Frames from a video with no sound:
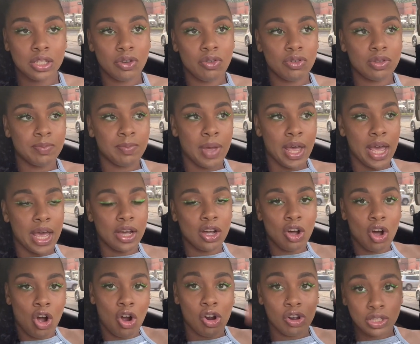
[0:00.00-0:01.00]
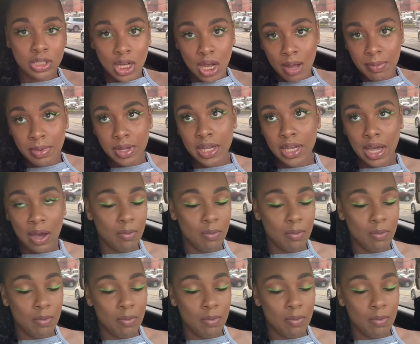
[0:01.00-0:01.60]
there was mad cars coming.